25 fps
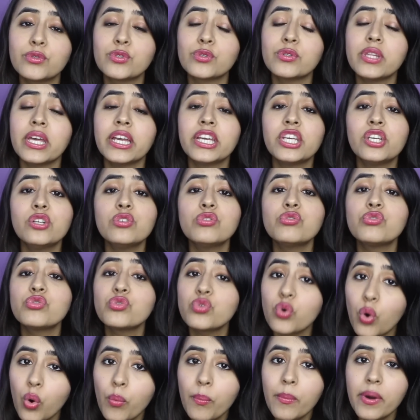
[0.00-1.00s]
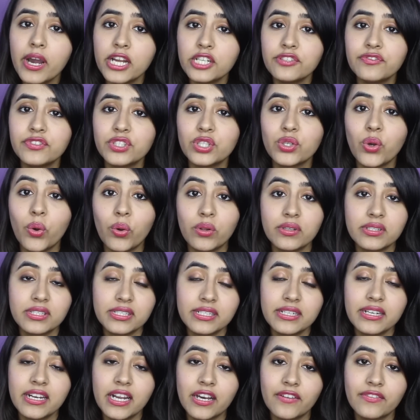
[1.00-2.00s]
So thank you so much for the
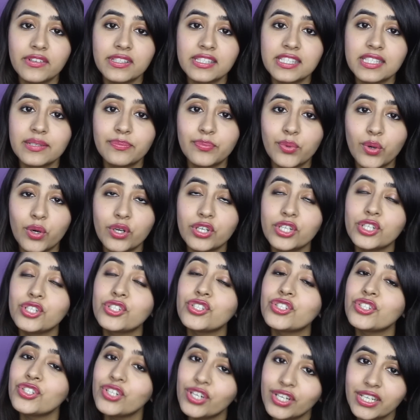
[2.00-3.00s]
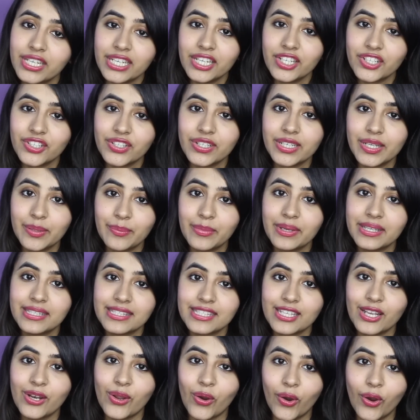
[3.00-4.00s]
constant love and support. It really
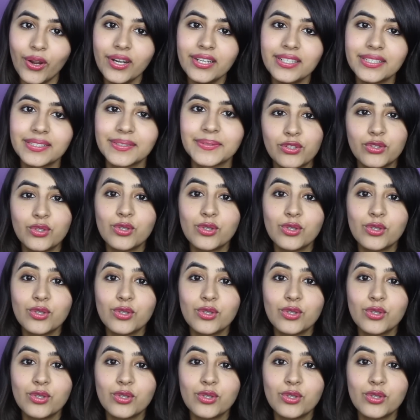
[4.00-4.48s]
means a lot.